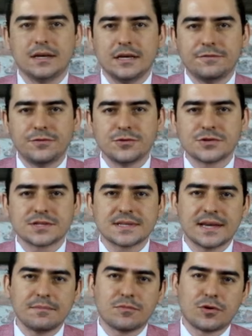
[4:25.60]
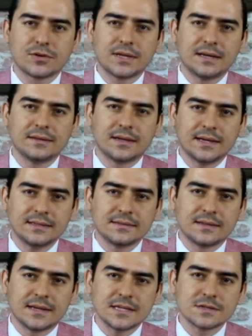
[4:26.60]
If you stay more than
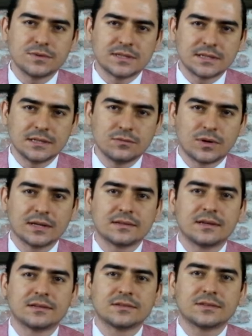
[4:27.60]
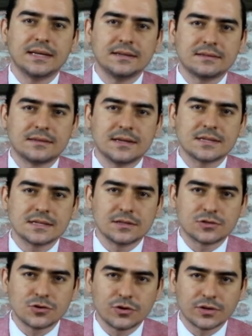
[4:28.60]
90 days within 180 days
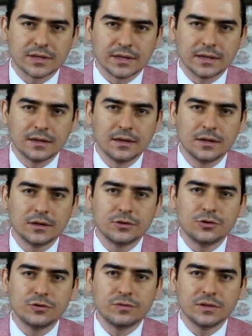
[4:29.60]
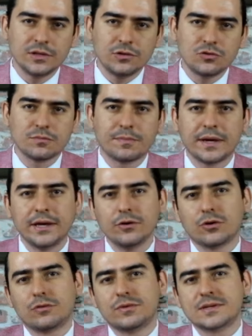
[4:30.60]
in Turkey, you will need to pay
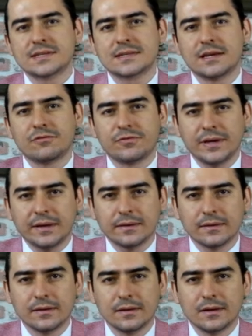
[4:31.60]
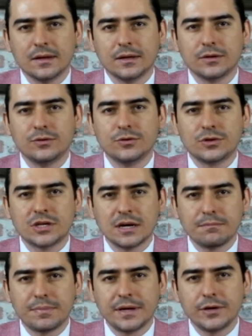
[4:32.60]
overstay fee. You
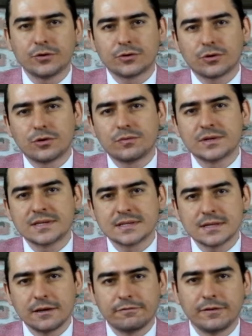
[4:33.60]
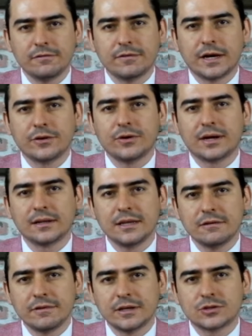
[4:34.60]
can pay your overstay fee when you are
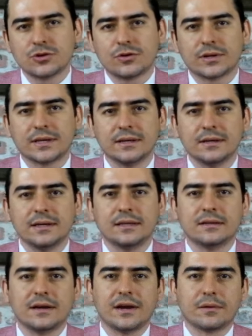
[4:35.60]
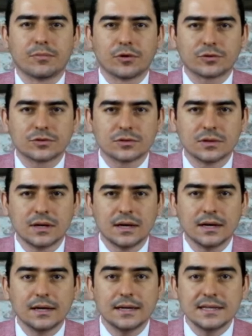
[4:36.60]
leaving Turkey in the airport.
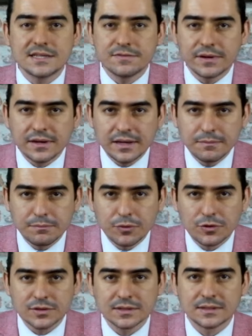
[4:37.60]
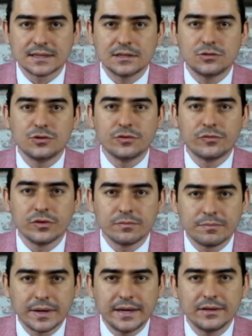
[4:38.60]
It's very important that you will
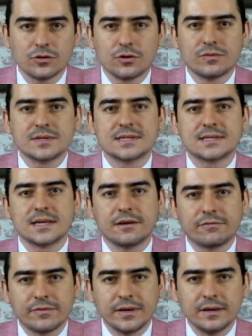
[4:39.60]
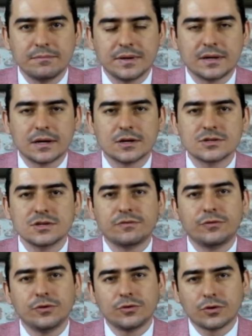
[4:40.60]
pay the overstay fee because
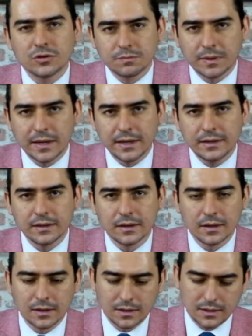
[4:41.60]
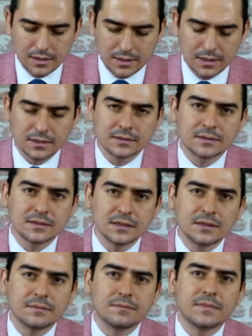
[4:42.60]
if you don't pay,
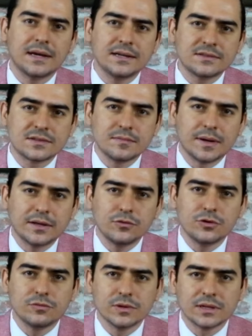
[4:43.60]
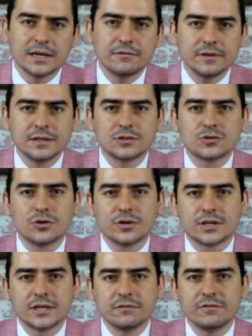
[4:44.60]
the entry ban you will have in
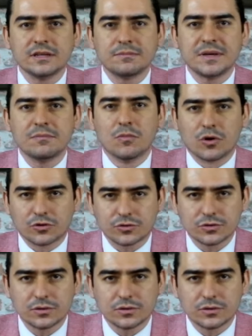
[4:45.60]
Turkey will be more.